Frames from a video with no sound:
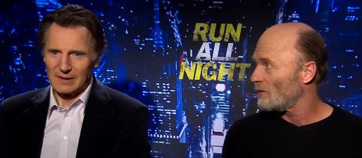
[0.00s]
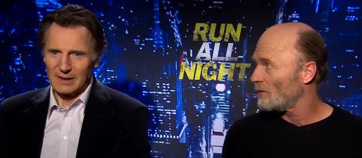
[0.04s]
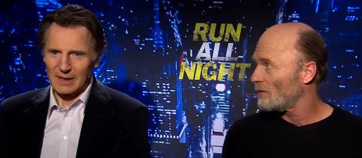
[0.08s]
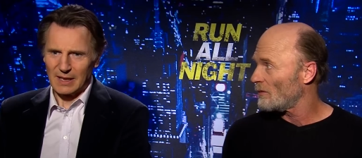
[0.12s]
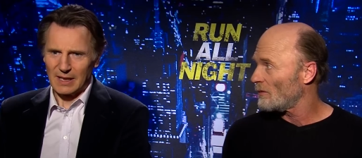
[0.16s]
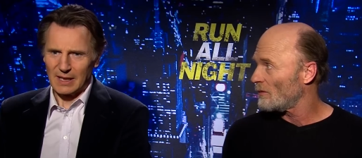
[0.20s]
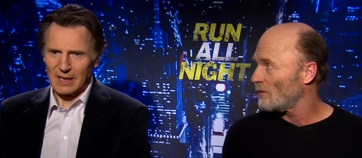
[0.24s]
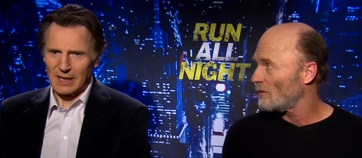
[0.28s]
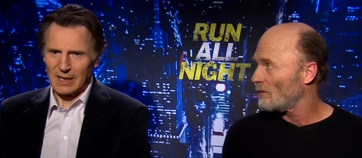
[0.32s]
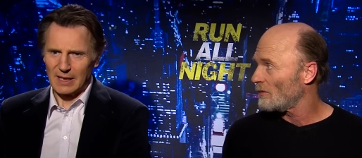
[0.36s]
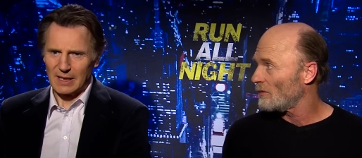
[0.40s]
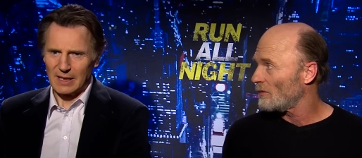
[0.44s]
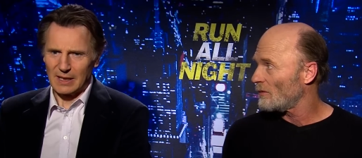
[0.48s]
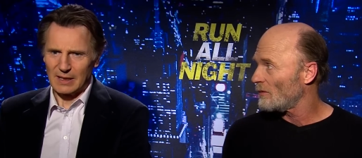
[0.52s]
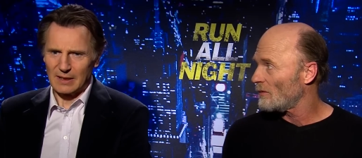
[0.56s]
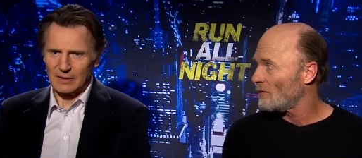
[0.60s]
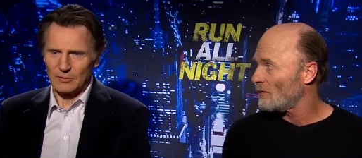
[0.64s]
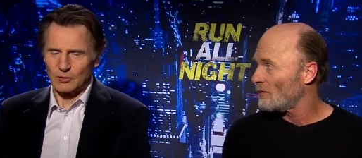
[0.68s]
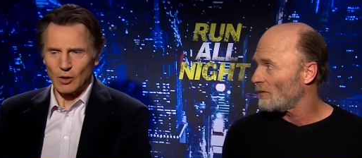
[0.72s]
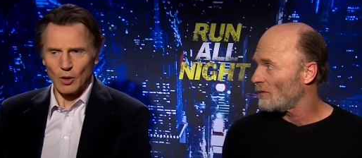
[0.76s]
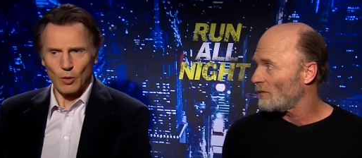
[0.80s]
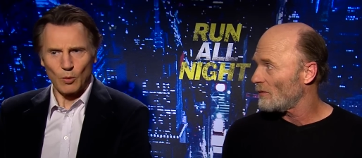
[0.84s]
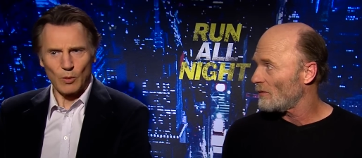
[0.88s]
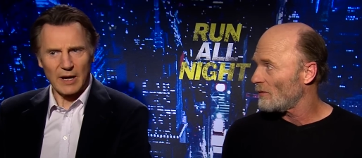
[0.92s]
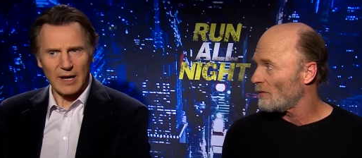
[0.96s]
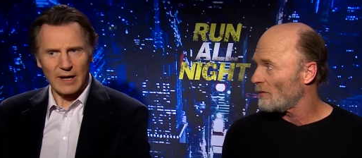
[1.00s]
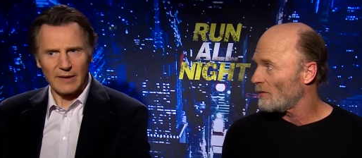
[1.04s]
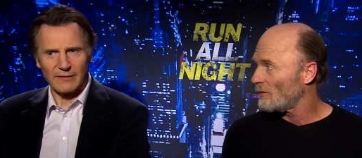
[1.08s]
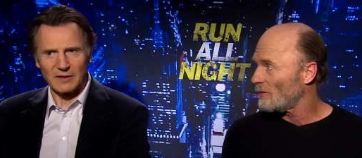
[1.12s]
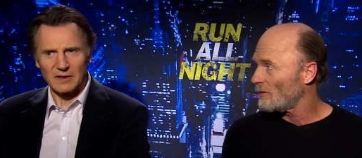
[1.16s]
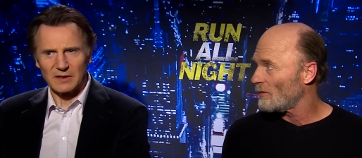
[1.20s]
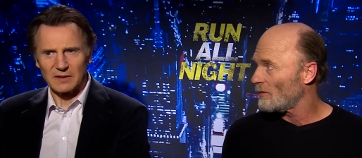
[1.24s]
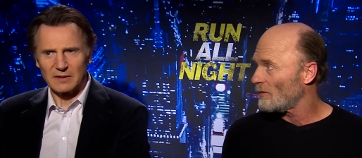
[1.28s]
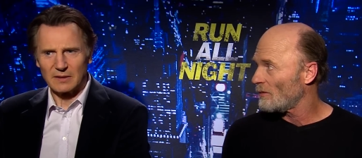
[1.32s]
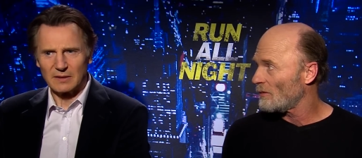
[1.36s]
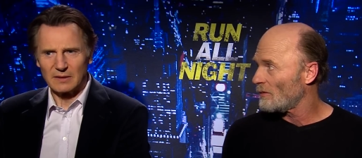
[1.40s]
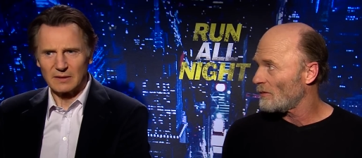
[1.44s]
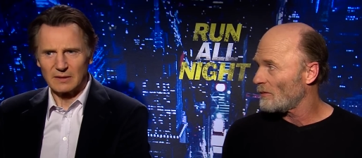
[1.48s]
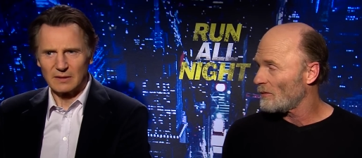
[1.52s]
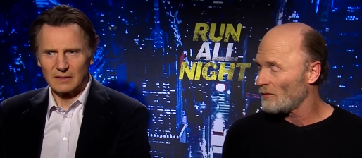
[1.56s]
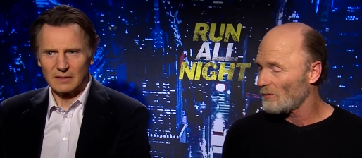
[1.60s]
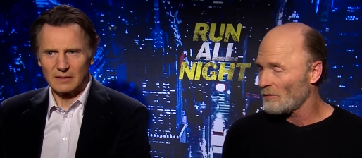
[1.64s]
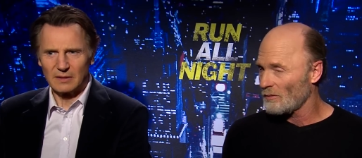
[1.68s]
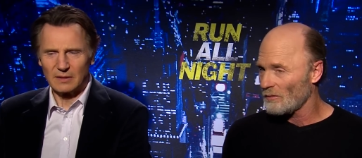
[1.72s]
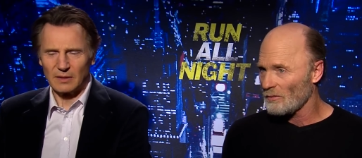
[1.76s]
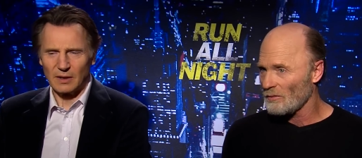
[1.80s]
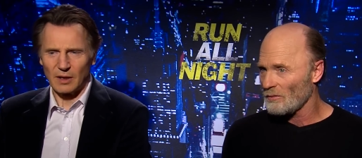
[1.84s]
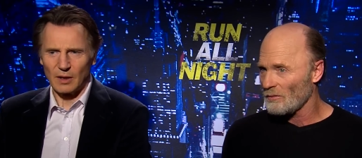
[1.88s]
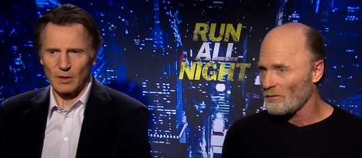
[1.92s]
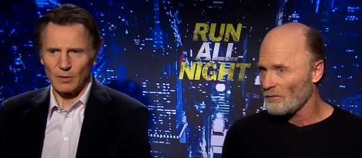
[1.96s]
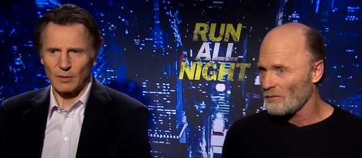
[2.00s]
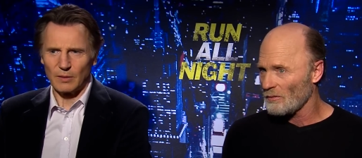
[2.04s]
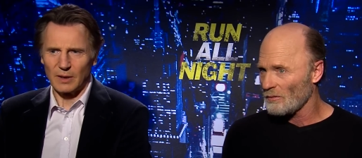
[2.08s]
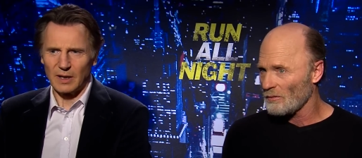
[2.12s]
Speaker 1: Uh, no, I haven't. No. No,